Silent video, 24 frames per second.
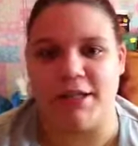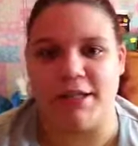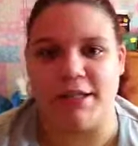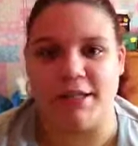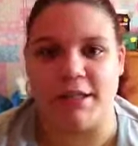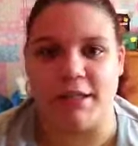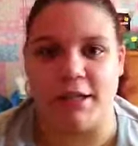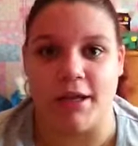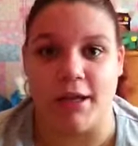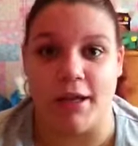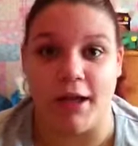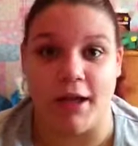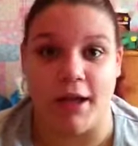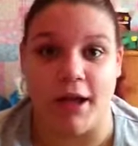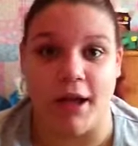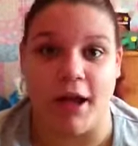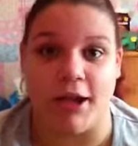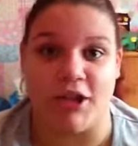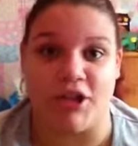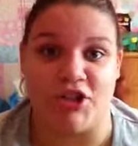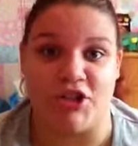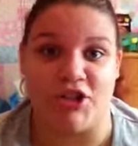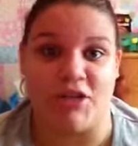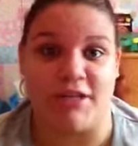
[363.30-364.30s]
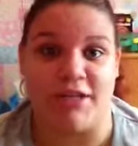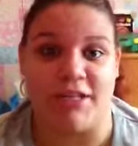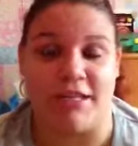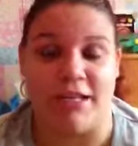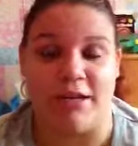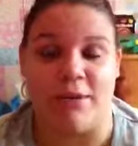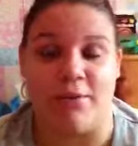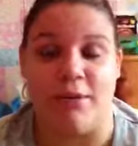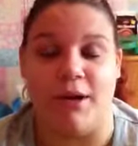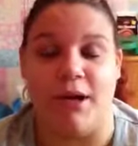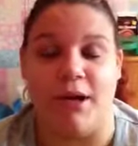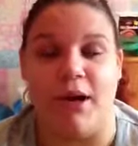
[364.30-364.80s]
is, as you can
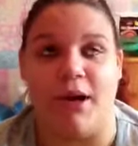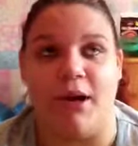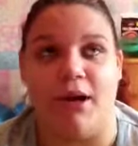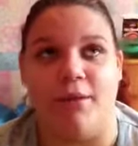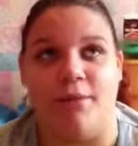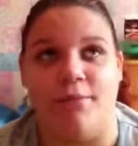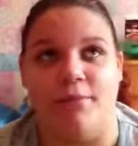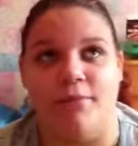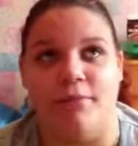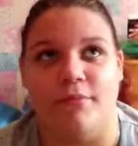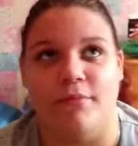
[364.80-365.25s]
see, we are,